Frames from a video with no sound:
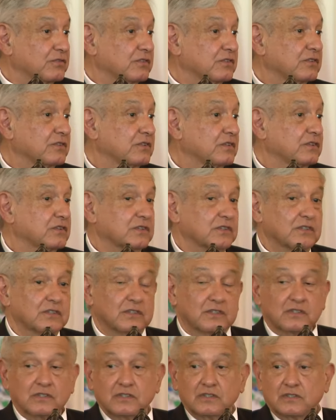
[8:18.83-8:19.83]
generate
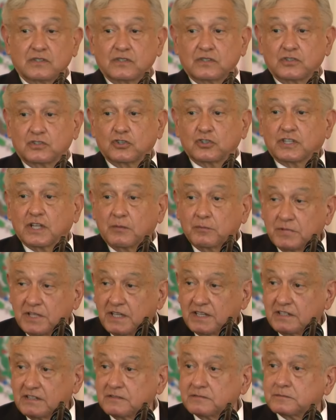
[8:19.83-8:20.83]
uh, jobs,
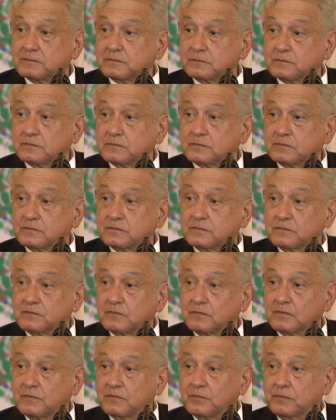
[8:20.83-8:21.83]
but
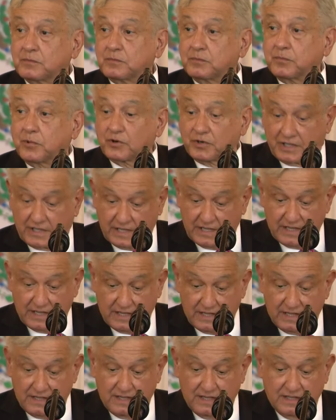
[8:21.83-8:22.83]
also
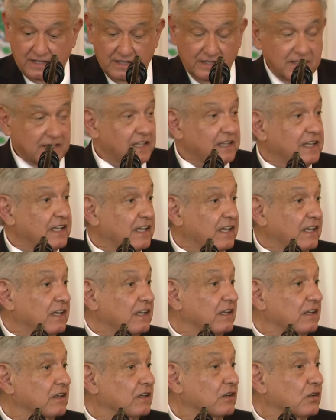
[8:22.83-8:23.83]

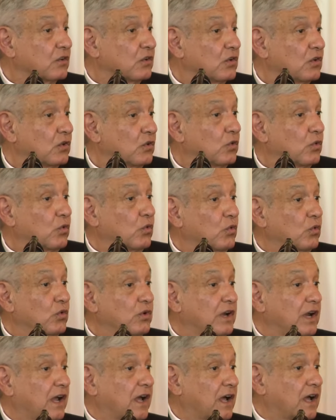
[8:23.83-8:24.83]
because they
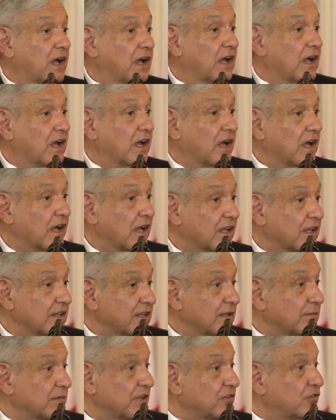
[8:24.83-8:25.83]

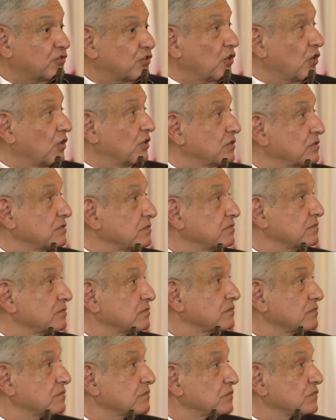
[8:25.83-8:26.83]
they have
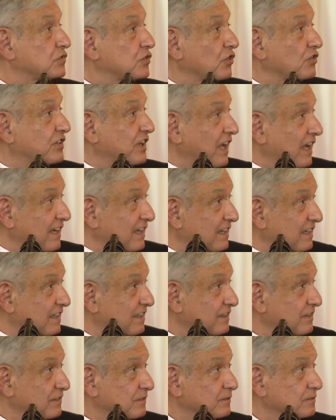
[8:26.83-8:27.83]
social. a
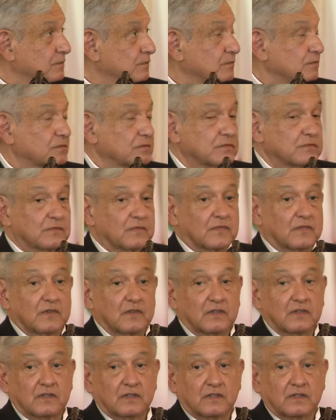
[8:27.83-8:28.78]
social dimension.